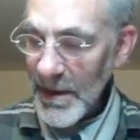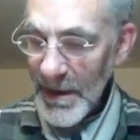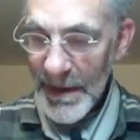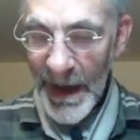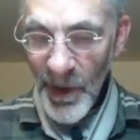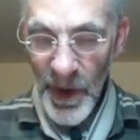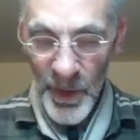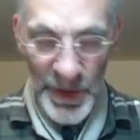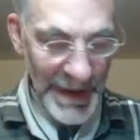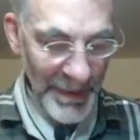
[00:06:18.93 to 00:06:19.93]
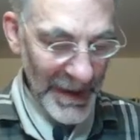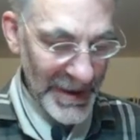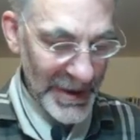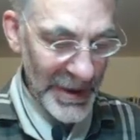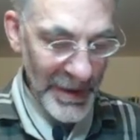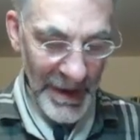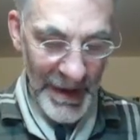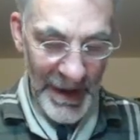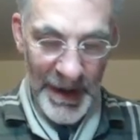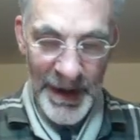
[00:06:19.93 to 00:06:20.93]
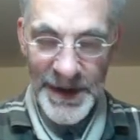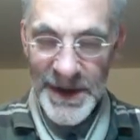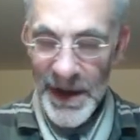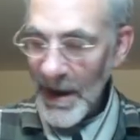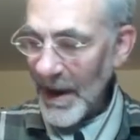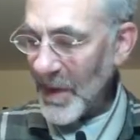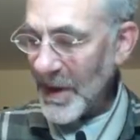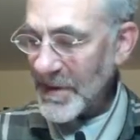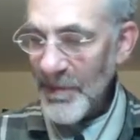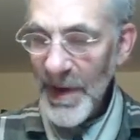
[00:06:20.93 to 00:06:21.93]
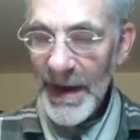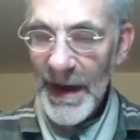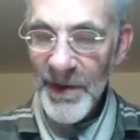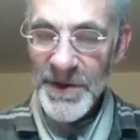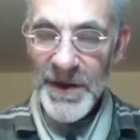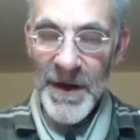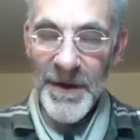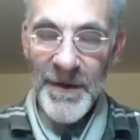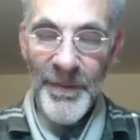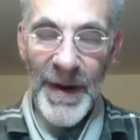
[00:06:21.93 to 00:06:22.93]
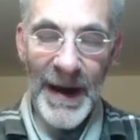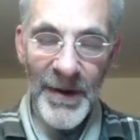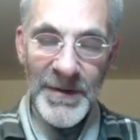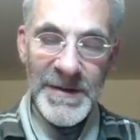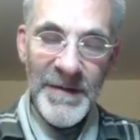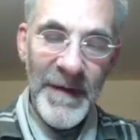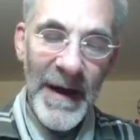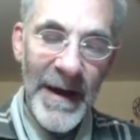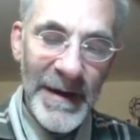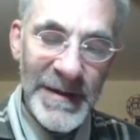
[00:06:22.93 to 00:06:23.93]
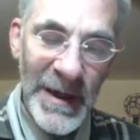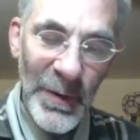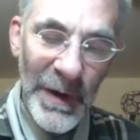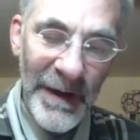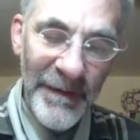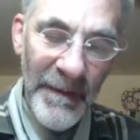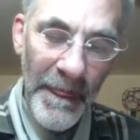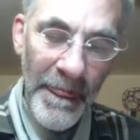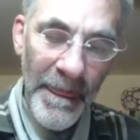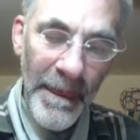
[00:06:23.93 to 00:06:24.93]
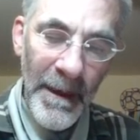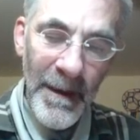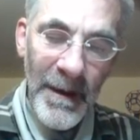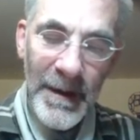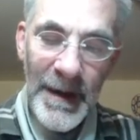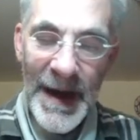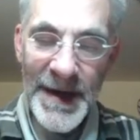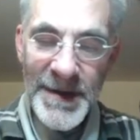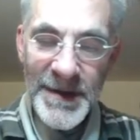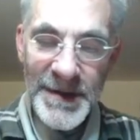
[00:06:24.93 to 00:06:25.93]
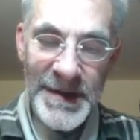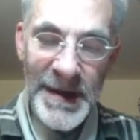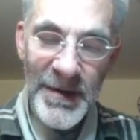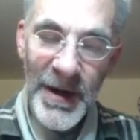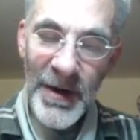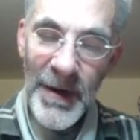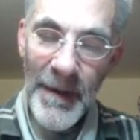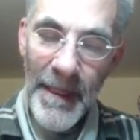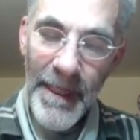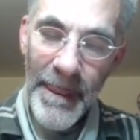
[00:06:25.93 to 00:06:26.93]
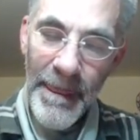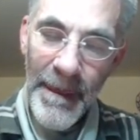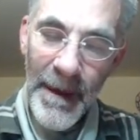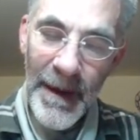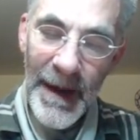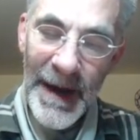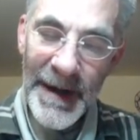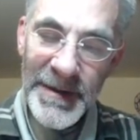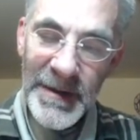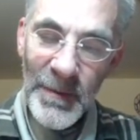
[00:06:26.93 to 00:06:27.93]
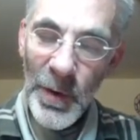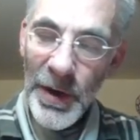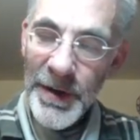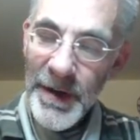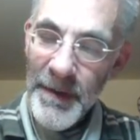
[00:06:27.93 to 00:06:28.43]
now what I'm going to do is I'm going to pick out the powers of A. So we have A to the 0, A to the 1,